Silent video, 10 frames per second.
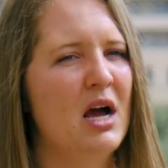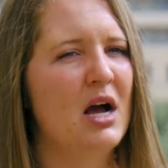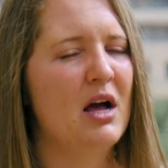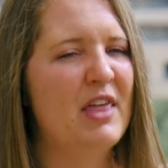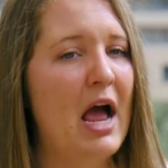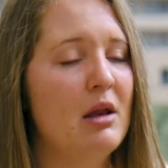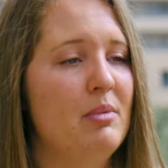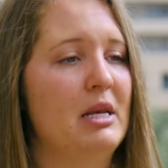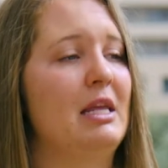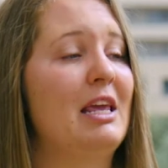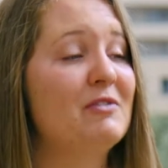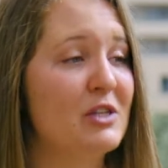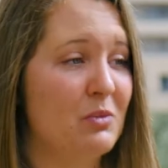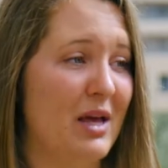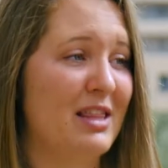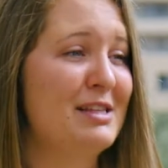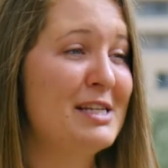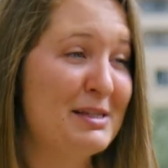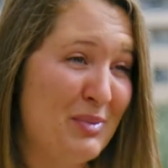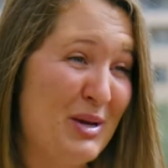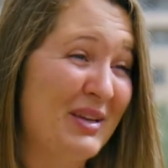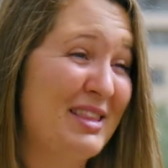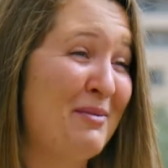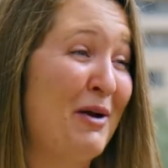that I had been gifted with to be with them